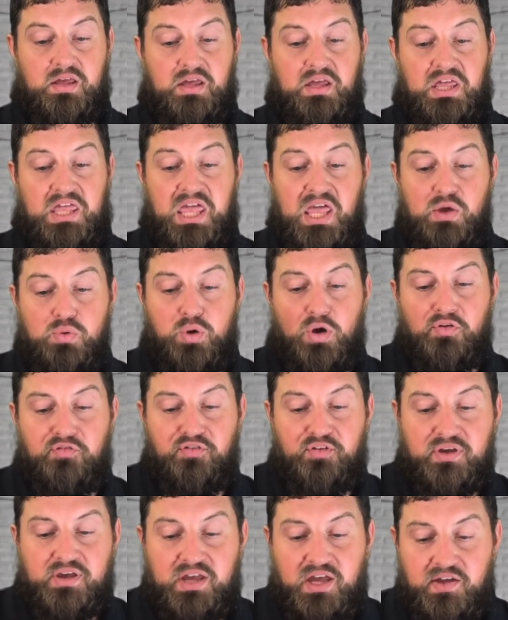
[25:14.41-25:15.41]
He will
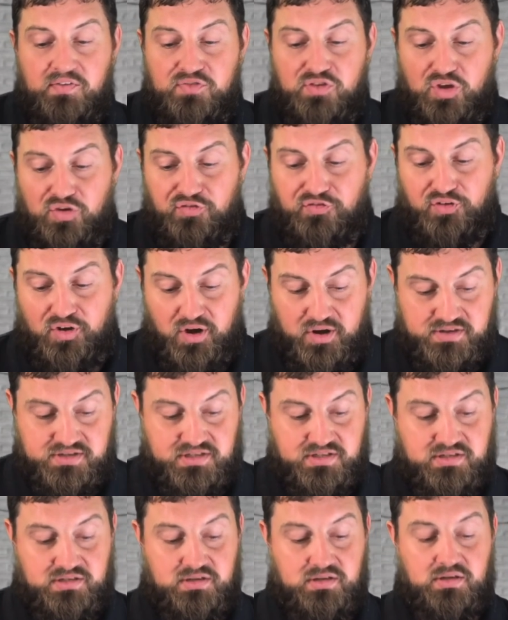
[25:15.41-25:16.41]
forgive you
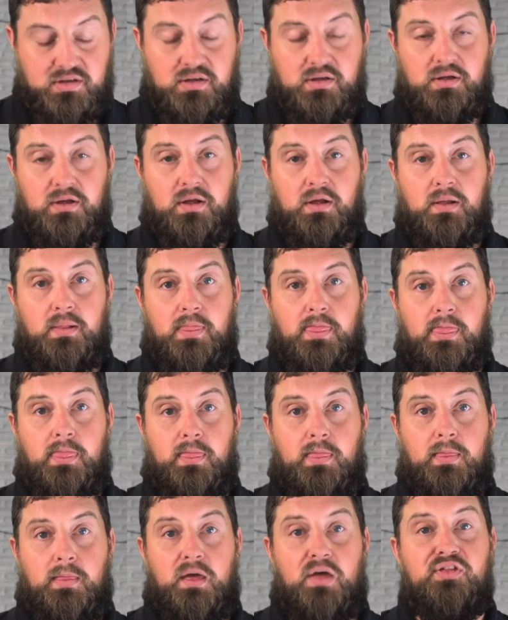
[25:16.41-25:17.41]
first,
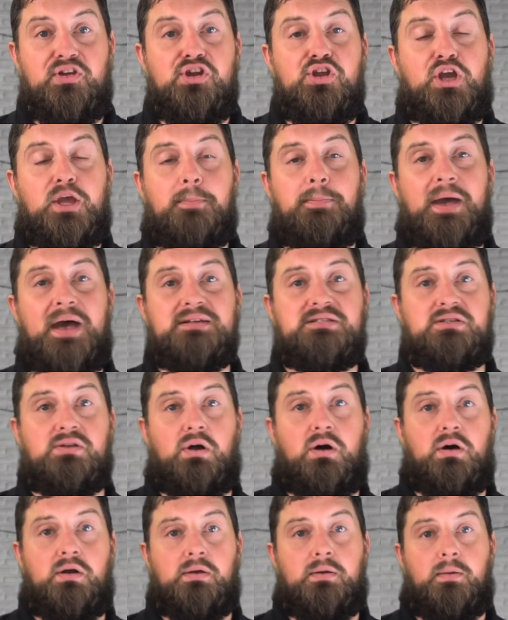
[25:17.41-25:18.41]
and then you can pass it
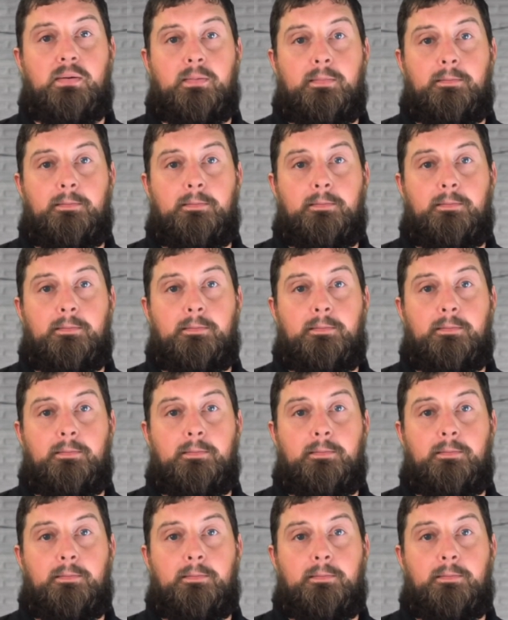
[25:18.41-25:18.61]
on.